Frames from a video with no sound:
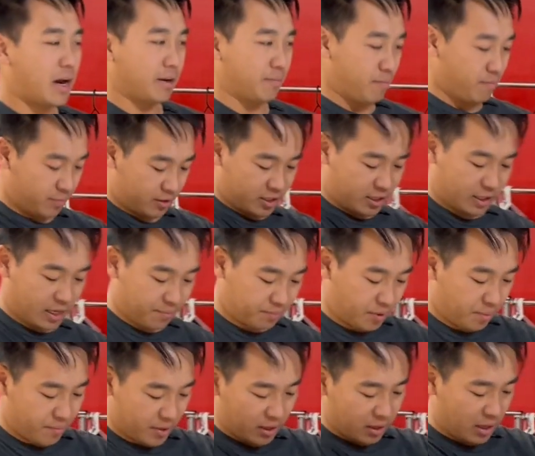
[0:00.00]
of skipped the
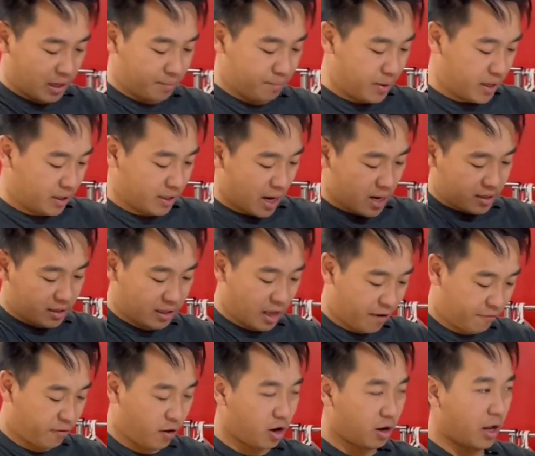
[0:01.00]
mid lane being
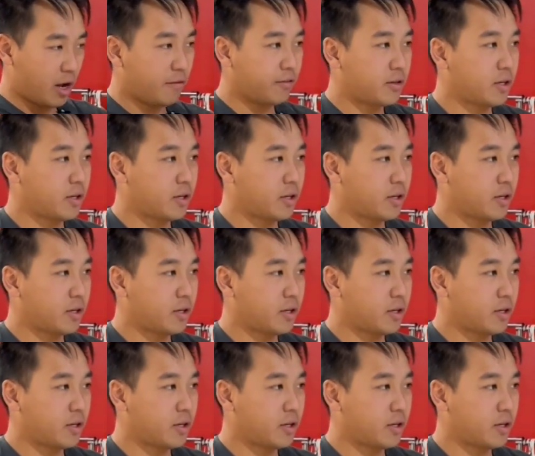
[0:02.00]
that far left.